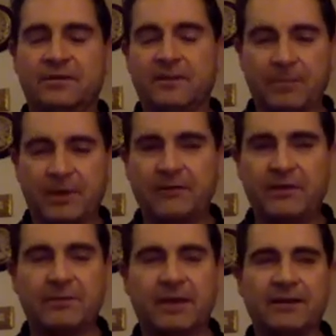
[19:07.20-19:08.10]
It's a
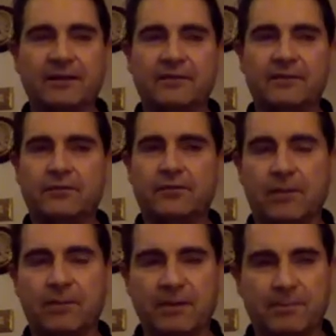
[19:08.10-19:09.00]
perfect balance. You've got
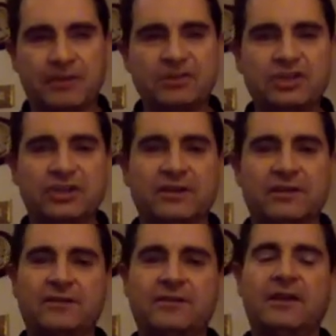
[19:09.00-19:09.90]
a bit of
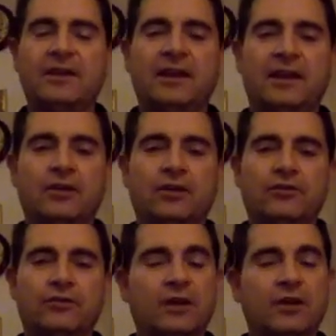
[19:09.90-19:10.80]
punchiness and
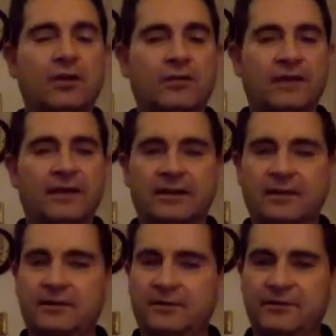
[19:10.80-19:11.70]
also a lot of
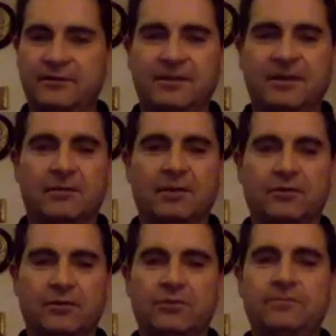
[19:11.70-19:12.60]
elegance coming
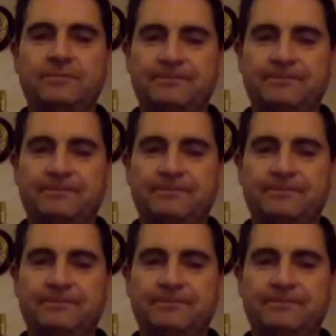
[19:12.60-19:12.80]
through.